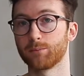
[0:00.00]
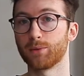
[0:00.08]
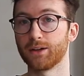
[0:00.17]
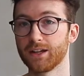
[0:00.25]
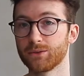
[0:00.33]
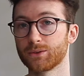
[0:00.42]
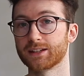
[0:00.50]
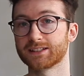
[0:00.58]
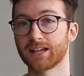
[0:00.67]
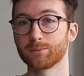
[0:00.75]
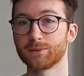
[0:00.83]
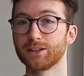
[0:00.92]
but if on
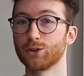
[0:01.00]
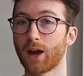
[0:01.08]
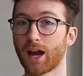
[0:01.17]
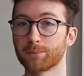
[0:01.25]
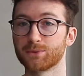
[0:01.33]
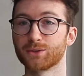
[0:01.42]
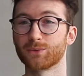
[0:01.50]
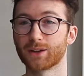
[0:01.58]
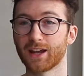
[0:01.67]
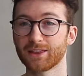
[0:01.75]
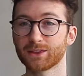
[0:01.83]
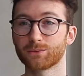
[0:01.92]
exam day you happen to
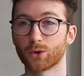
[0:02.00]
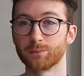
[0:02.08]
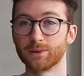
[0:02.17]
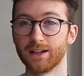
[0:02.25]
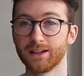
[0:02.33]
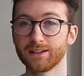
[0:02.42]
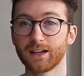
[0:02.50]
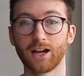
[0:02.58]
forget the formulae